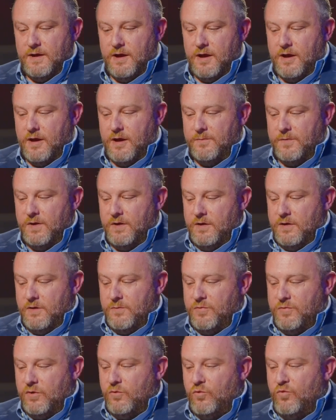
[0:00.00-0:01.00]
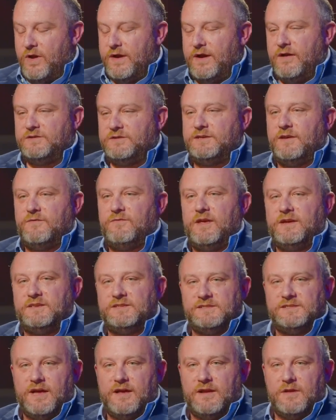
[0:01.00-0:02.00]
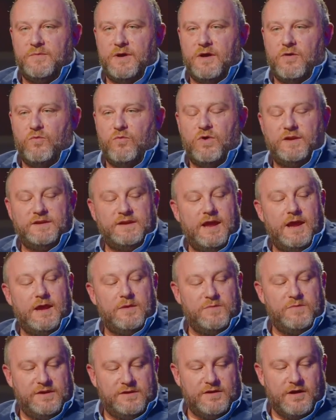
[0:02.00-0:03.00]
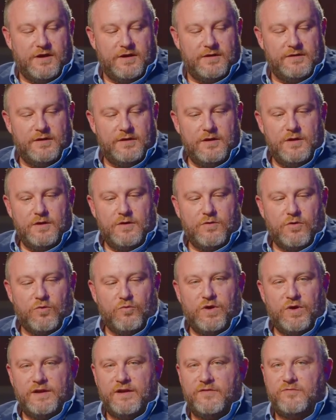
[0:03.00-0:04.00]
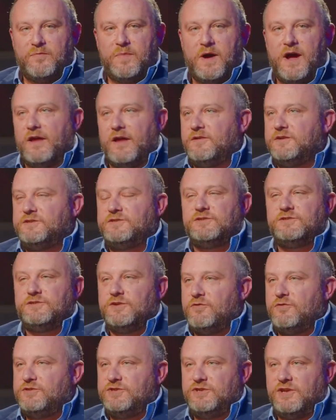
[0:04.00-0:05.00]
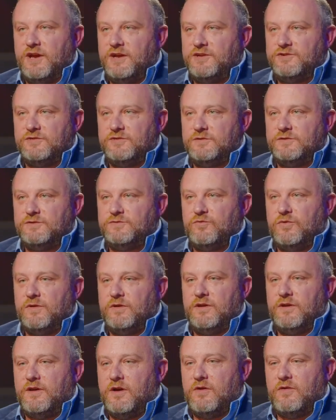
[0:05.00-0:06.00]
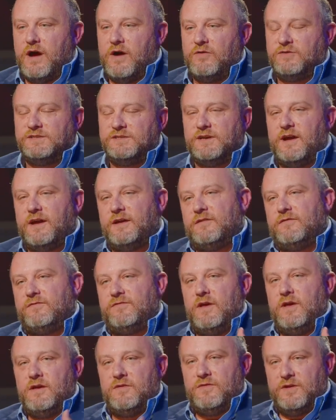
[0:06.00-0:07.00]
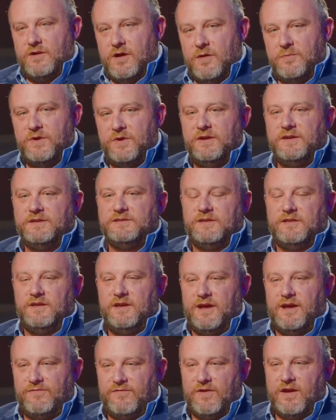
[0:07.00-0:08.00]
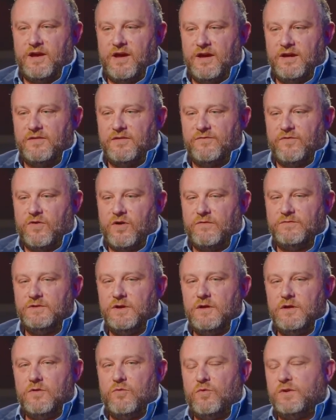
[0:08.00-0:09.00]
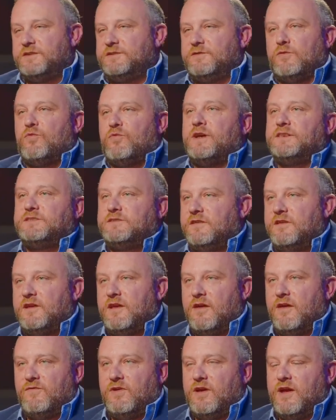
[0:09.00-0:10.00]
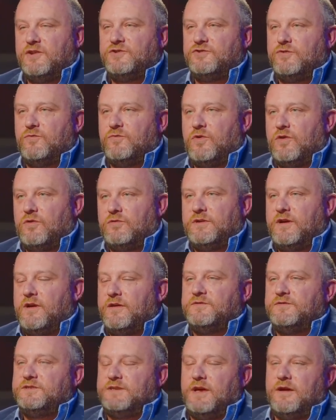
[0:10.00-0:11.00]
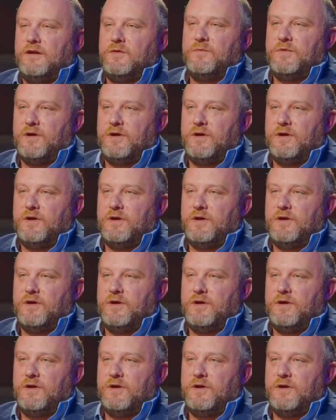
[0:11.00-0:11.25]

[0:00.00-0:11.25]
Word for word: Um, but what else have they said about what can be done, or what have pilots associations, what you know, outside of the companies and the FAA involved? What is the rest of the aviation world kind of saying